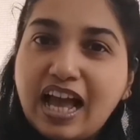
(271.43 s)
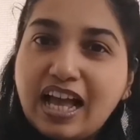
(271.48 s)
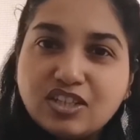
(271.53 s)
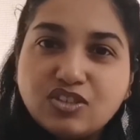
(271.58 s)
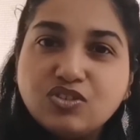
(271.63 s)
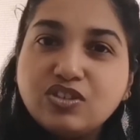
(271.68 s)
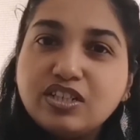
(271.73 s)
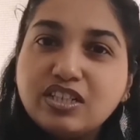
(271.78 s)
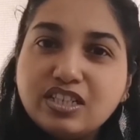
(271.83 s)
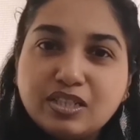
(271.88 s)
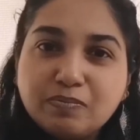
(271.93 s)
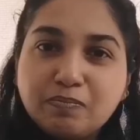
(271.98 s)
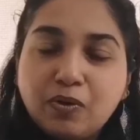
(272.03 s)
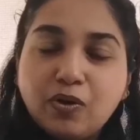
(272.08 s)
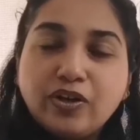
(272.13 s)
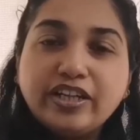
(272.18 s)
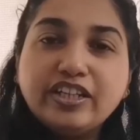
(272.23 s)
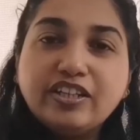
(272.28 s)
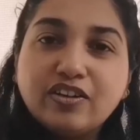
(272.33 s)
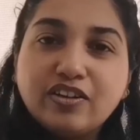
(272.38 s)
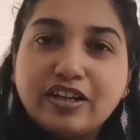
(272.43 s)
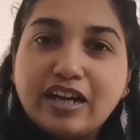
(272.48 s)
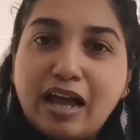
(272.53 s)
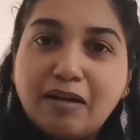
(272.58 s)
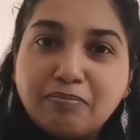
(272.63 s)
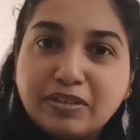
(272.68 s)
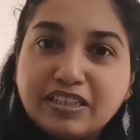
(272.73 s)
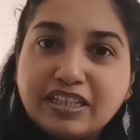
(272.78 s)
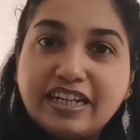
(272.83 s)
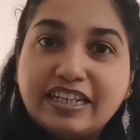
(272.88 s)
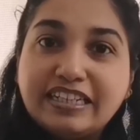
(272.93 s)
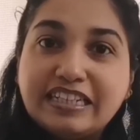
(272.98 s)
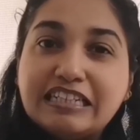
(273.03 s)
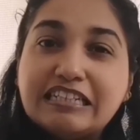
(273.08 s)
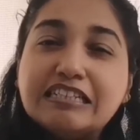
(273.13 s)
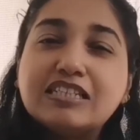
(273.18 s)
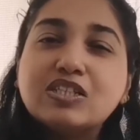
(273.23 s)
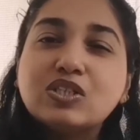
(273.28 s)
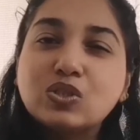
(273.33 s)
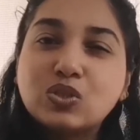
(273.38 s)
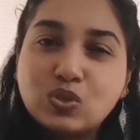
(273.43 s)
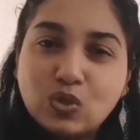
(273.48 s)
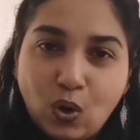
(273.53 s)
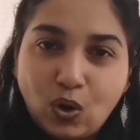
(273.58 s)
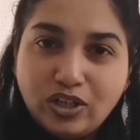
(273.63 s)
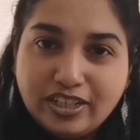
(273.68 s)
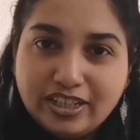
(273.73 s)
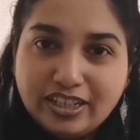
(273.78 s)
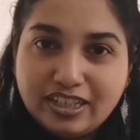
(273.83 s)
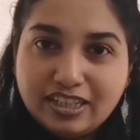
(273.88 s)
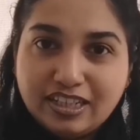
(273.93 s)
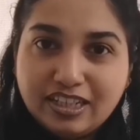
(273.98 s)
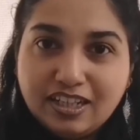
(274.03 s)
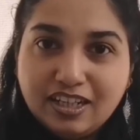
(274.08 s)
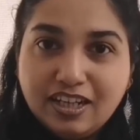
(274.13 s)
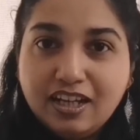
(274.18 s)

actually spoil your appetite is salty.